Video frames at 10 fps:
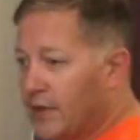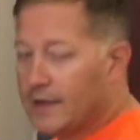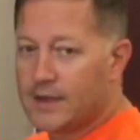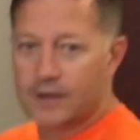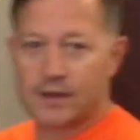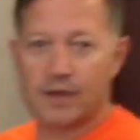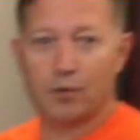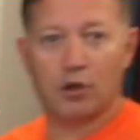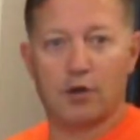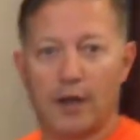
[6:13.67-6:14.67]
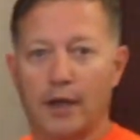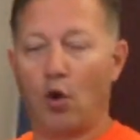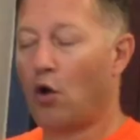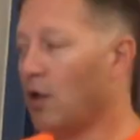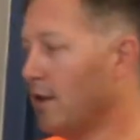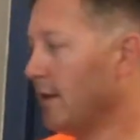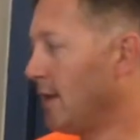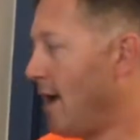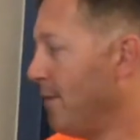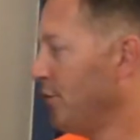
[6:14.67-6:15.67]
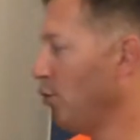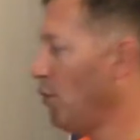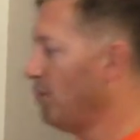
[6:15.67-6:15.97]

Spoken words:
this is similar in all of the labs, will